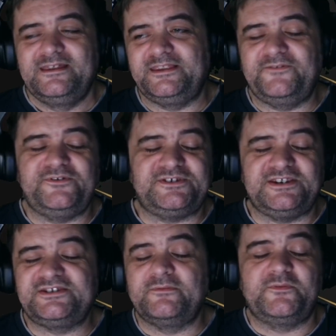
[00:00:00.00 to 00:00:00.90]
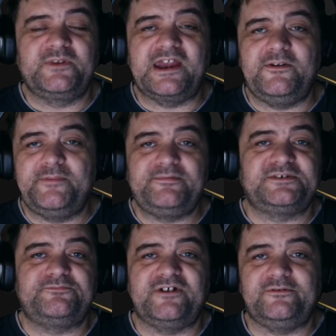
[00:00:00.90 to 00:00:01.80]
the difference is some of them carry pepper
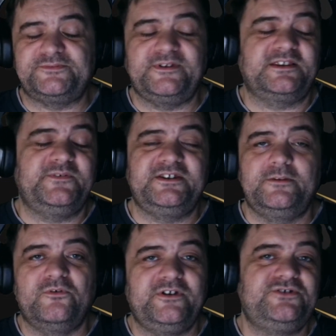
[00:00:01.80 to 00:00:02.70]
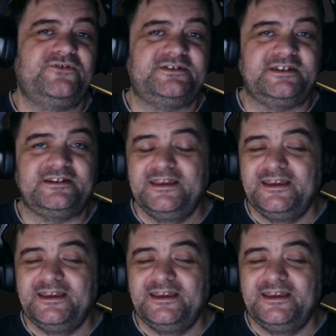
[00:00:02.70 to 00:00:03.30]
spray, which make the video more interesting.